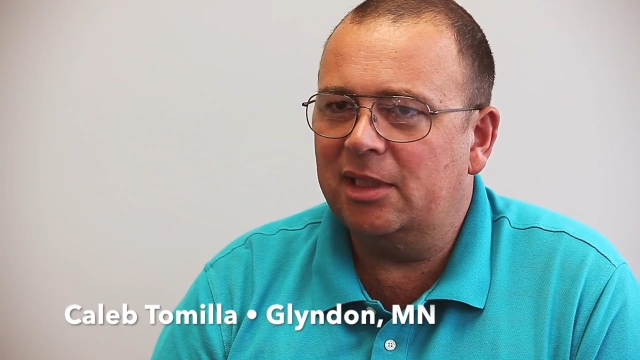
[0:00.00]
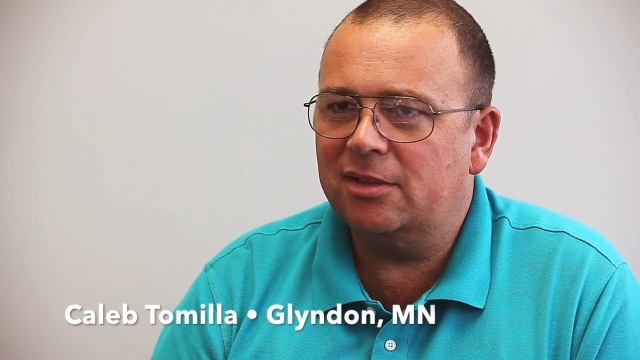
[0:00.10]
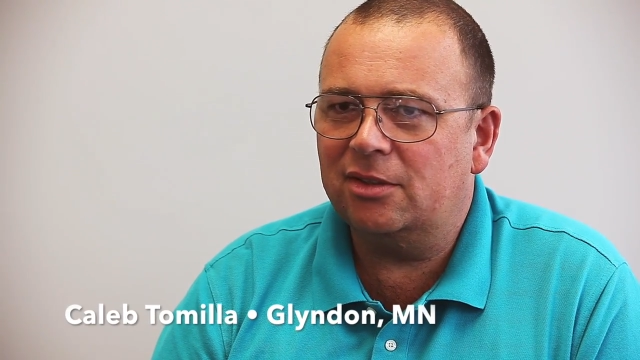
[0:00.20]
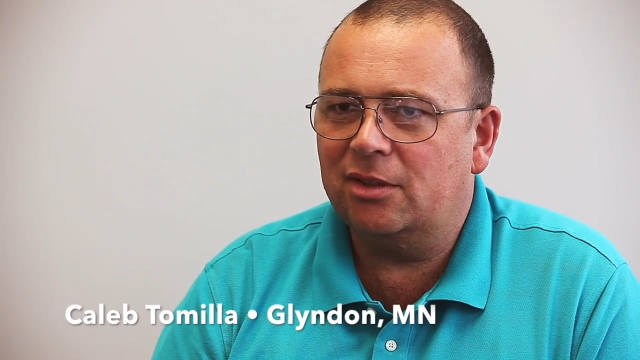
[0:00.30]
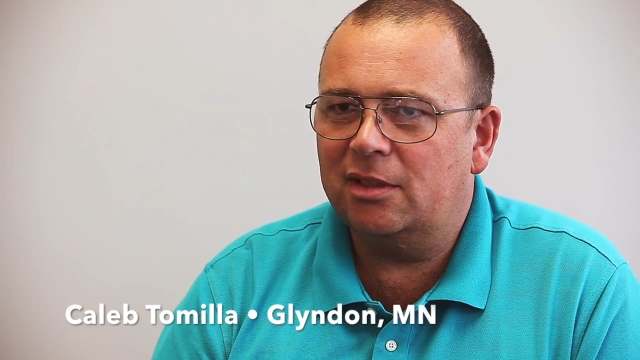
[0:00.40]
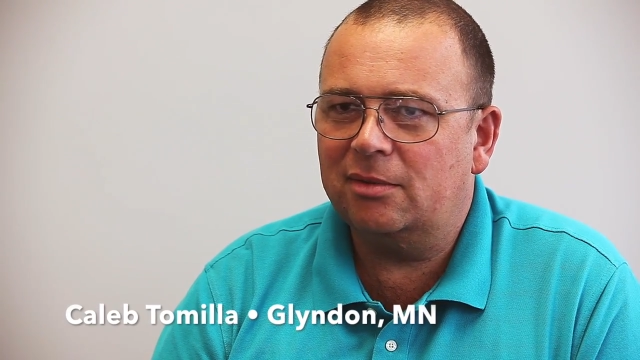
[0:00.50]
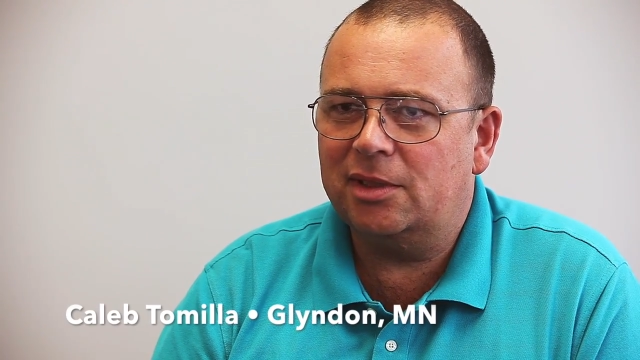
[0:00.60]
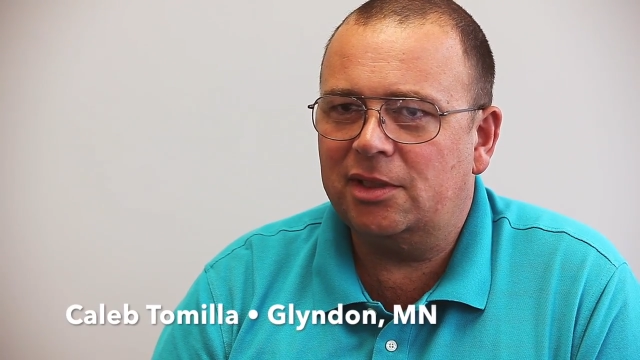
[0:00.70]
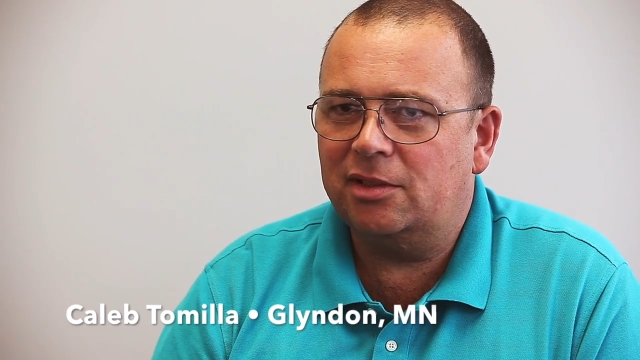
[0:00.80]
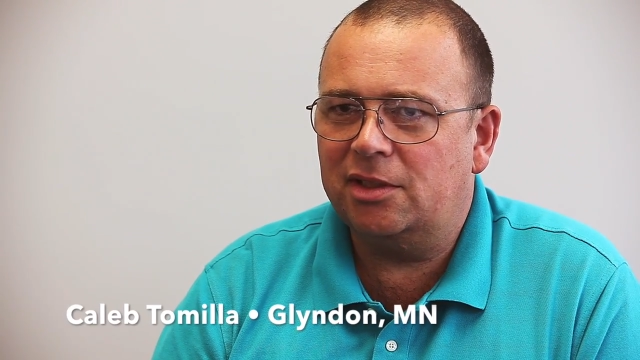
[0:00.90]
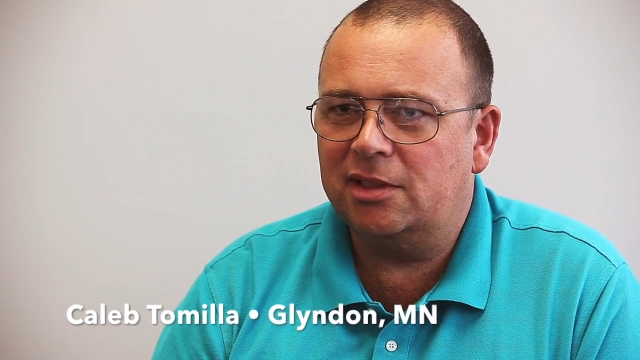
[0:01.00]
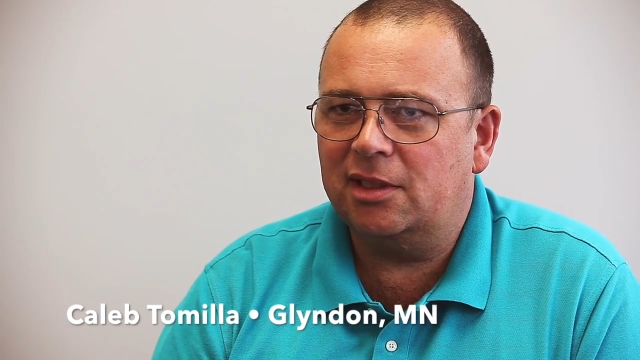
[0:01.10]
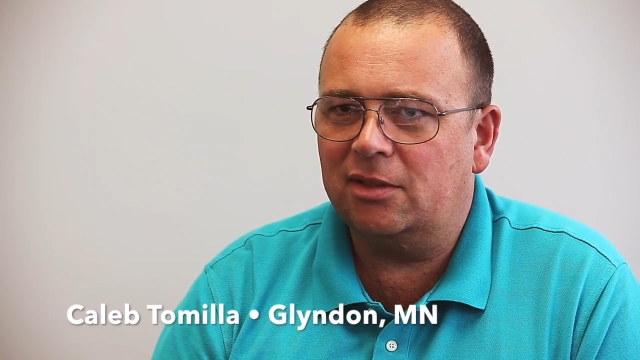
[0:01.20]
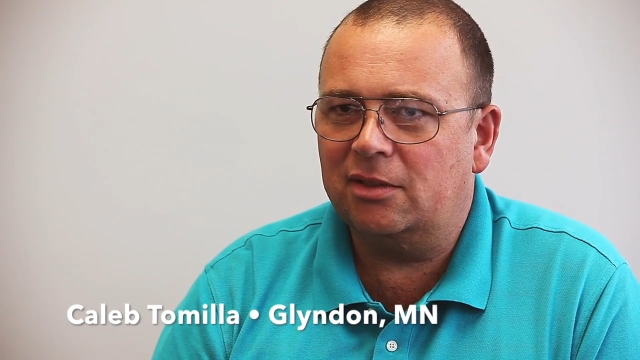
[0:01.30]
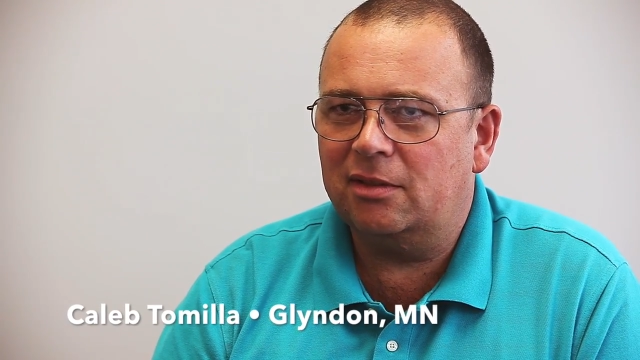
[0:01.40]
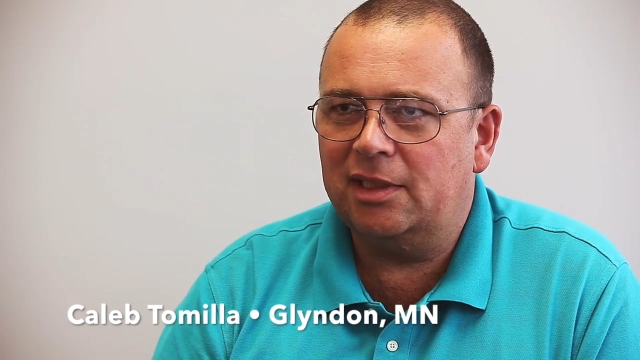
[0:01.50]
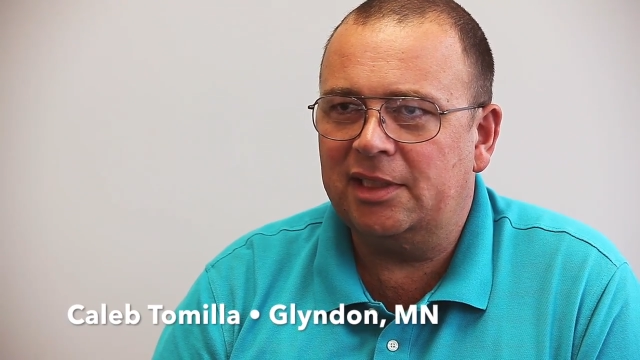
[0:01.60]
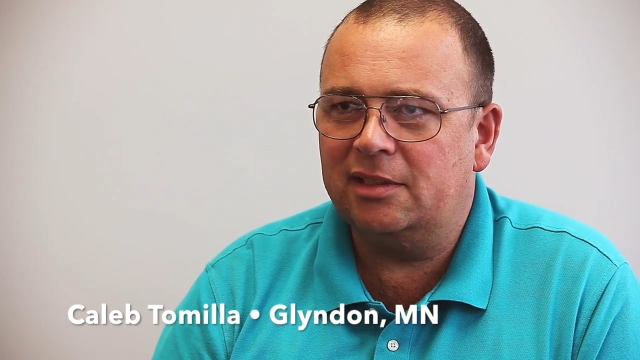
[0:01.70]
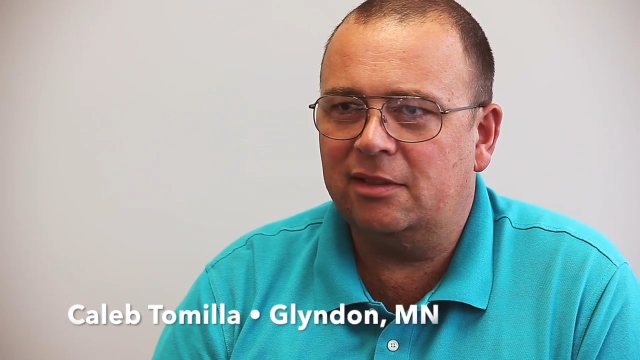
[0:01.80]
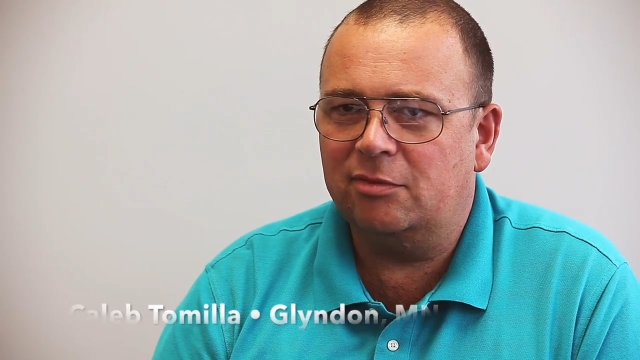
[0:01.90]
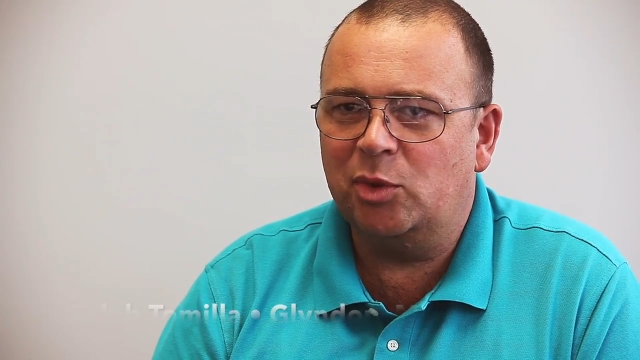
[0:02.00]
Minnesota, which is just out east of